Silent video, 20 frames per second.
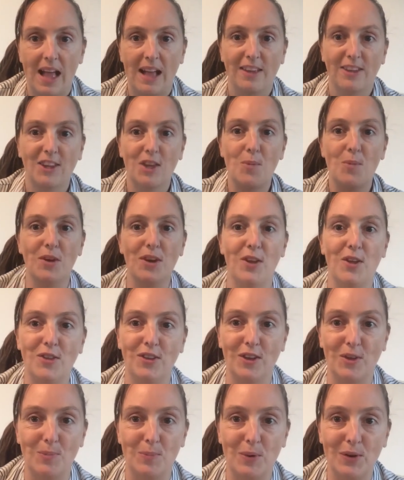As someone who
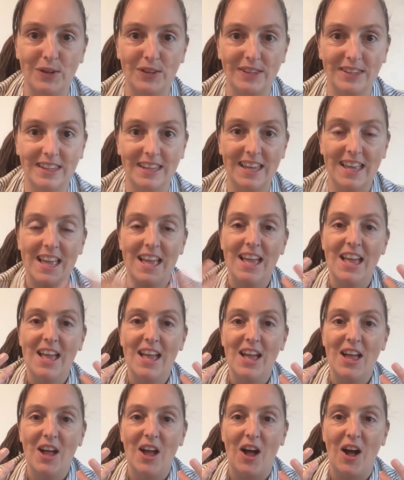does books,
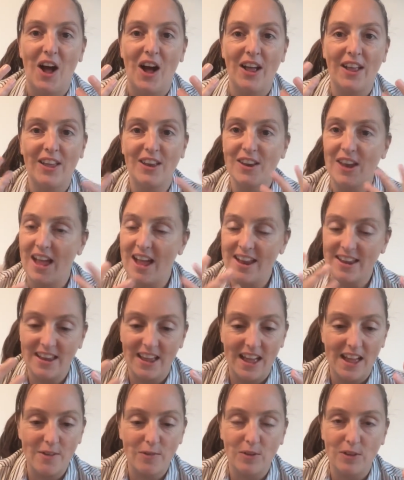I can
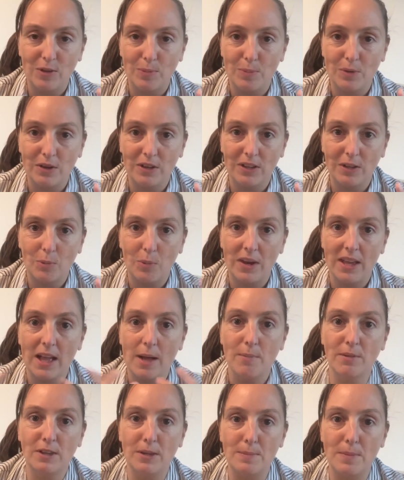edit everyone's books. When it
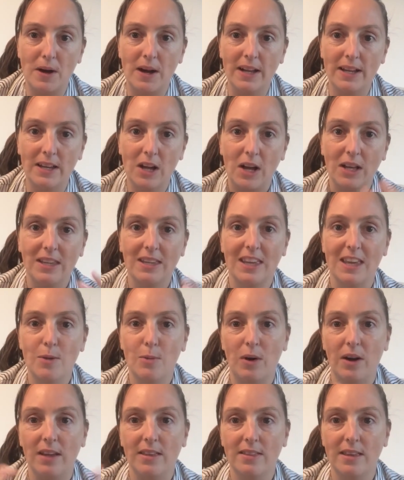comes to mine, I see
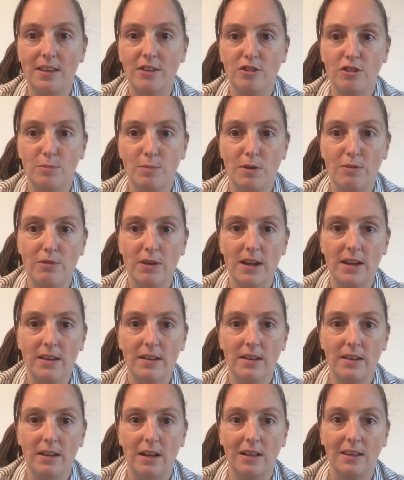what I think should be
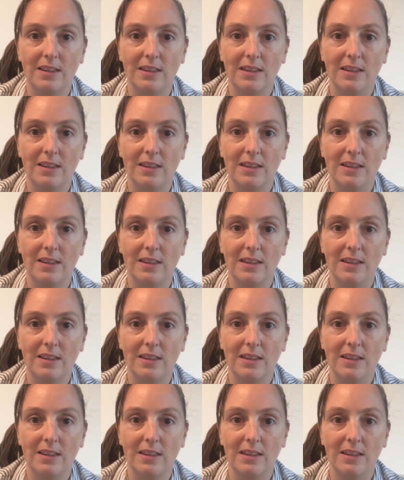written.